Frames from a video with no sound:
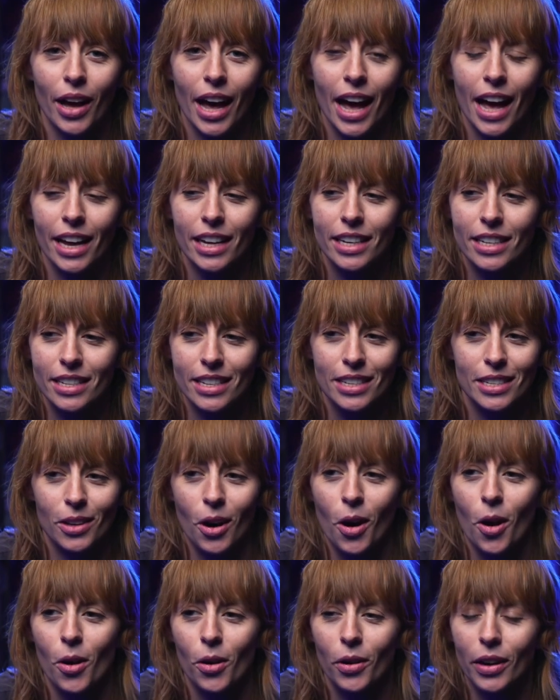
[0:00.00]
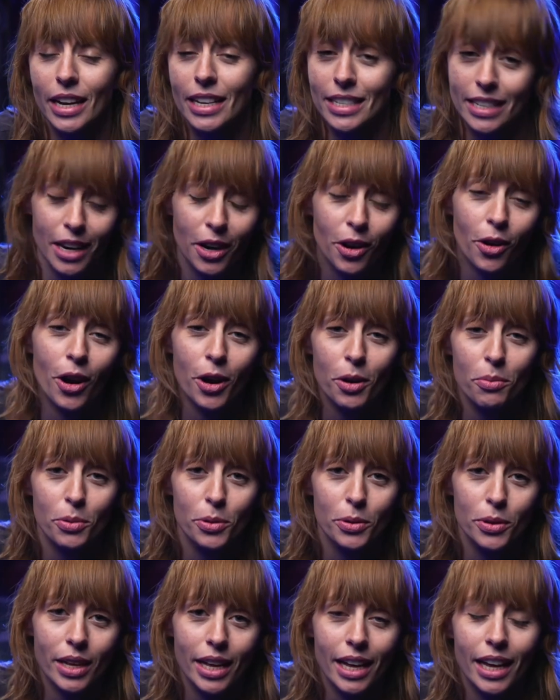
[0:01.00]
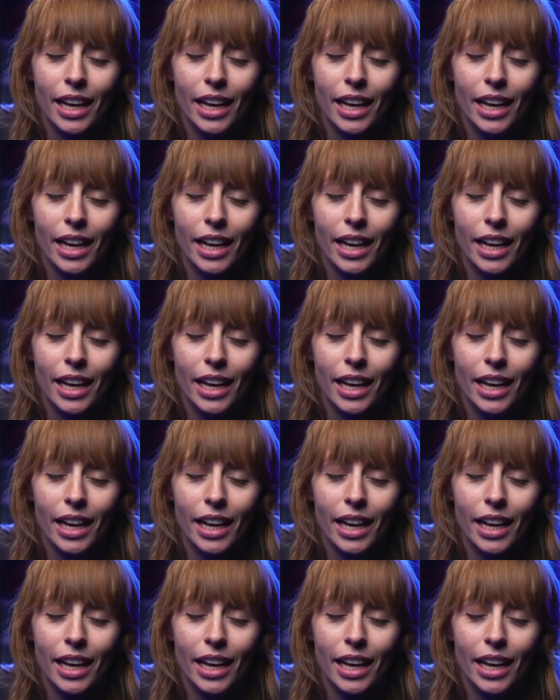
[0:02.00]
and the song is incredible.